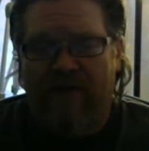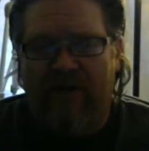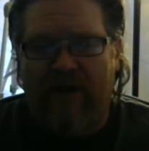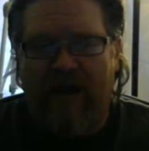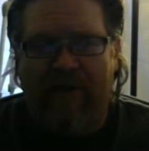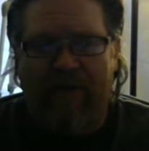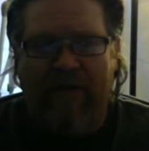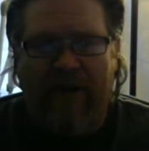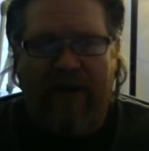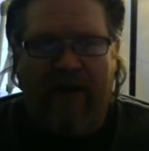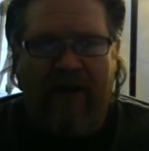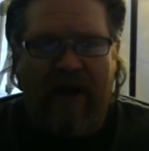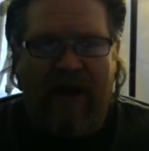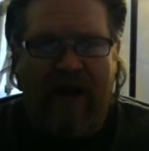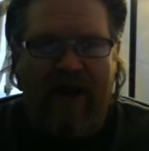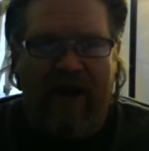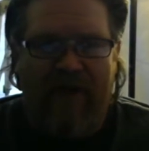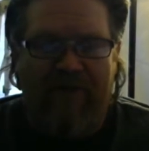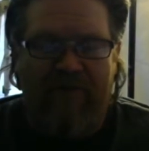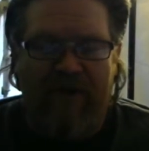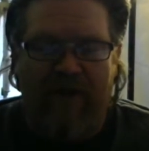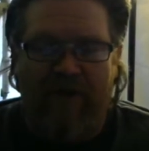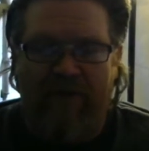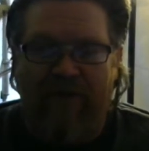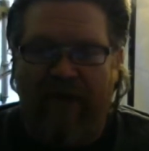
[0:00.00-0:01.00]
I mean, I
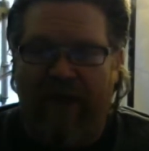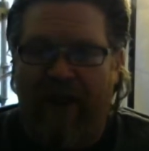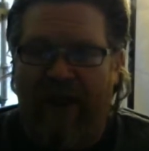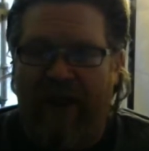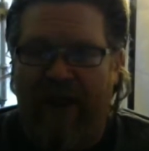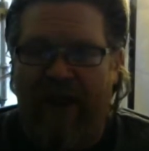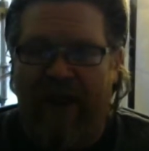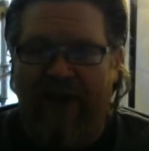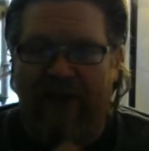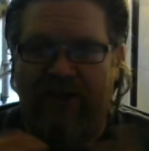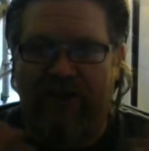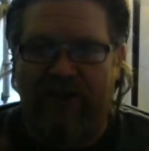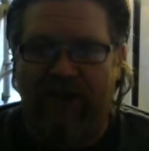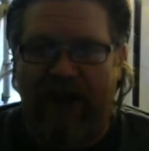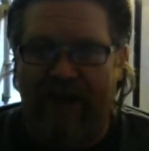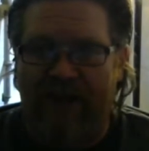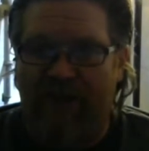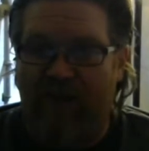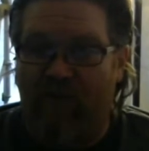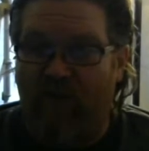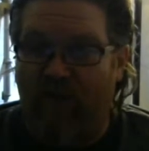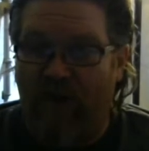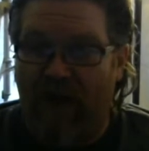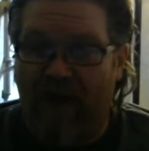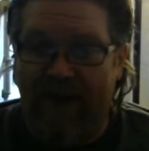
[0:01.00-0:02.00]
have nothing against
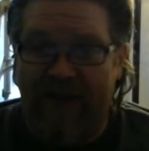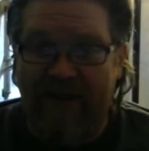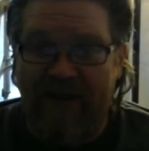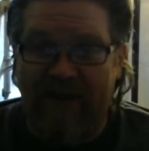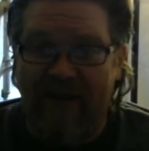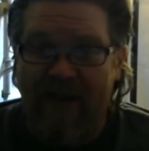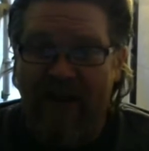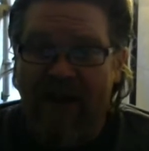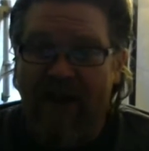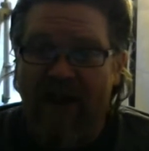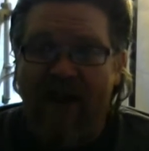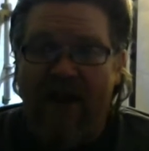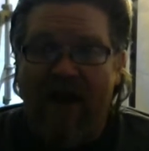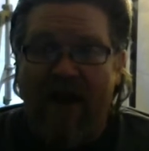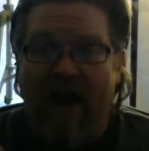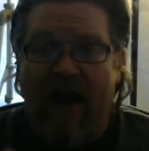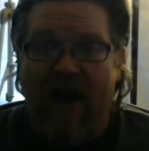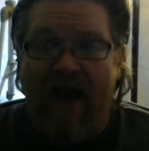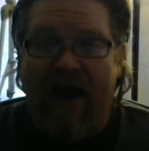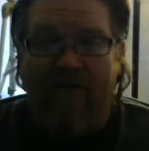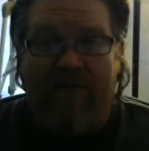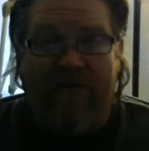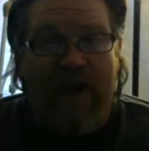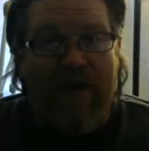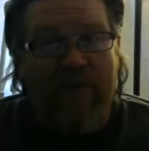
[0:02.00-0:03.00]
Jason Willis. I
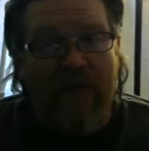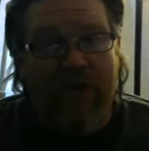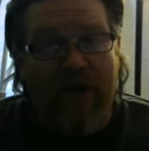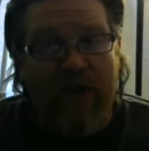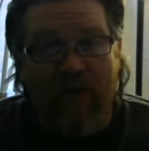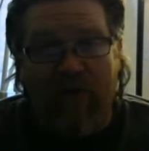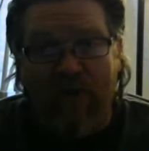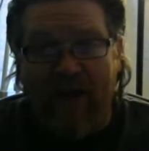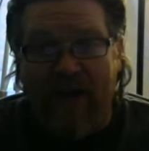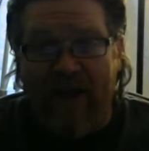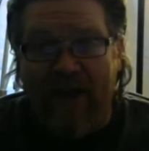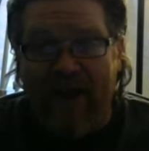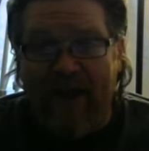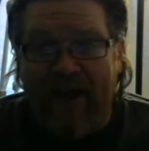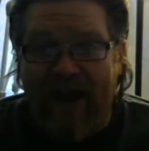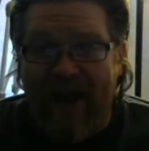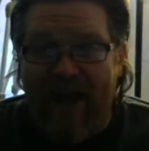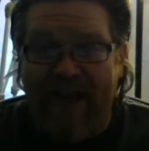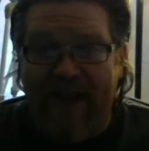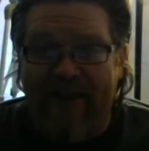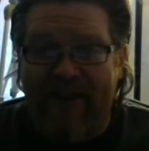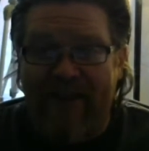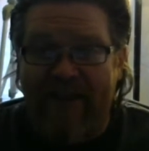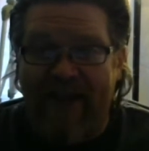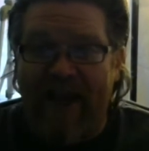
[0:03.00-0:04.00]
have nothing really
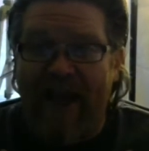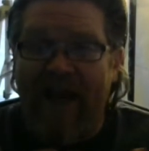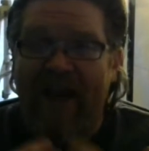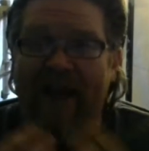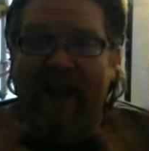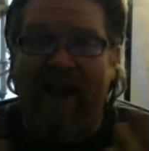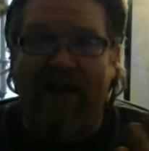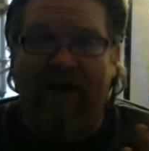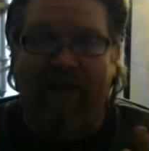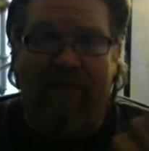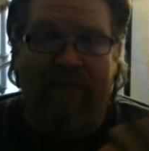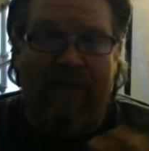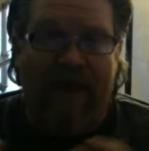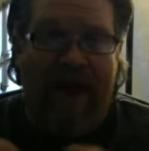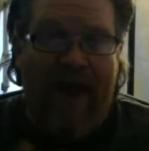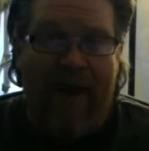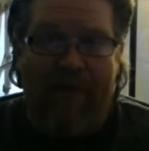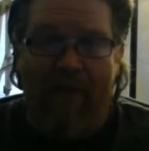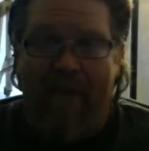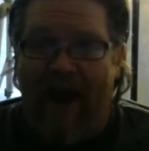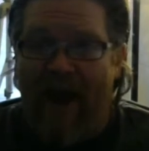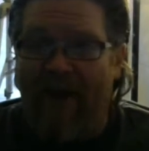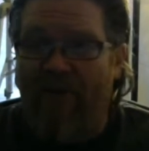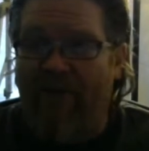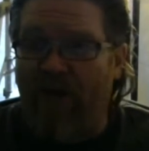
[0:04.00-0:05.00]
against any of them.
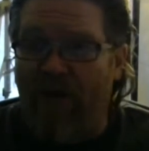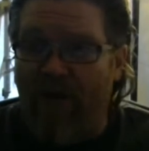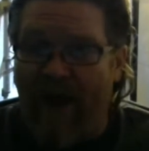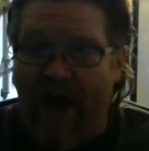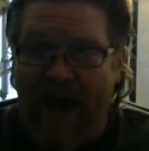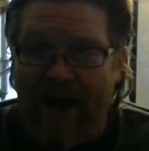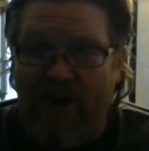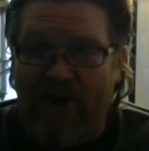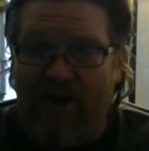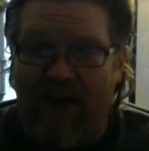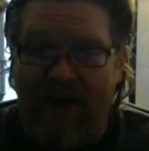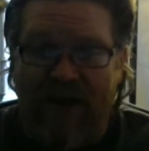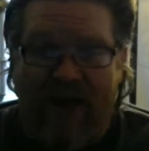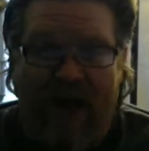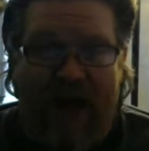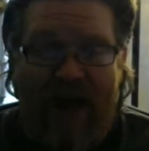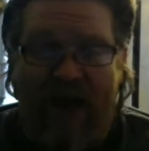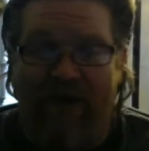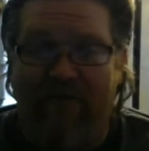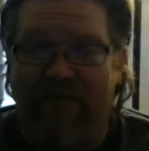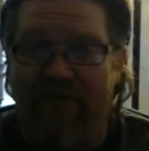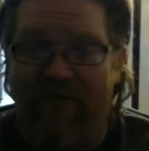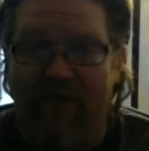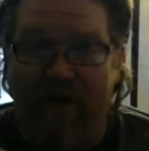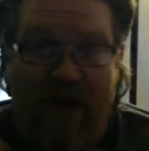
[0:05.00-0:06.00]
And Matthew Ashley, I
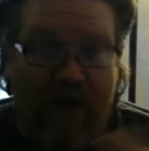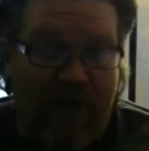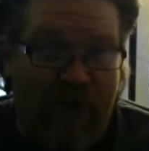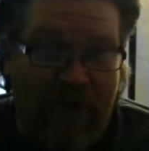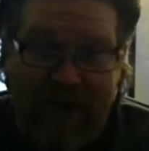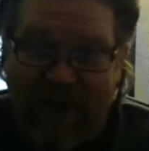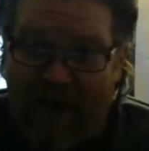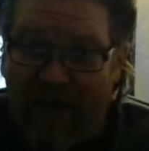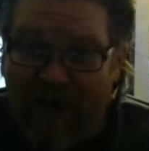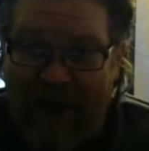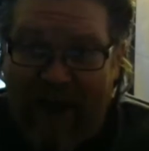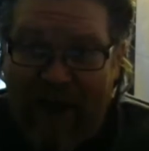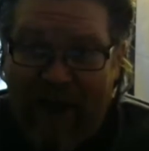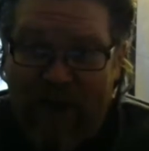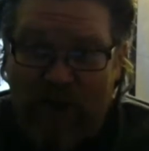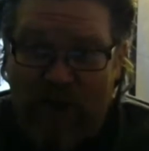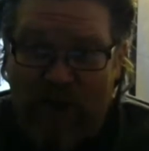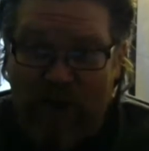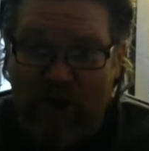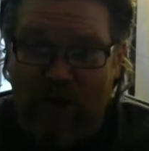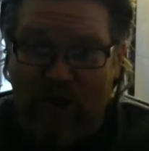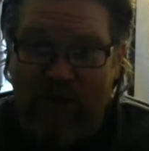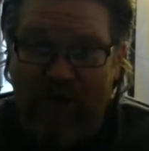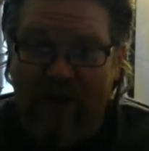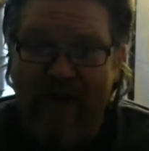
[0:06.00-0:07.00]
have nothing
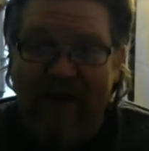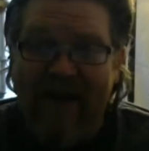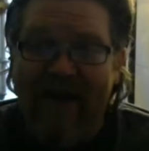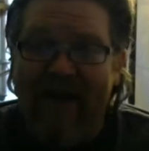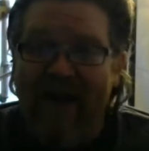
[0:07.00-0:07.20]
against you.